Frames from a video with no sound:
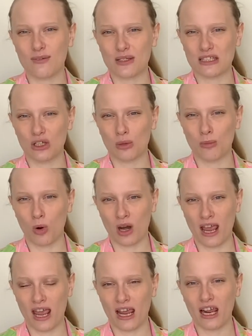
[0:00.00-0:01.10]
silk
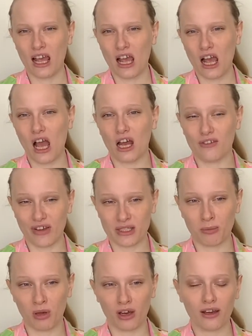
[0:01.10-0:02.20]
moire on
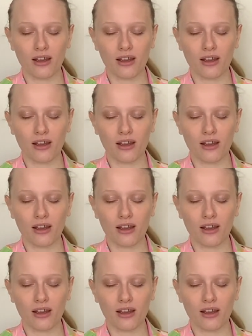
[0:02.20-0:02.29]
Facebook.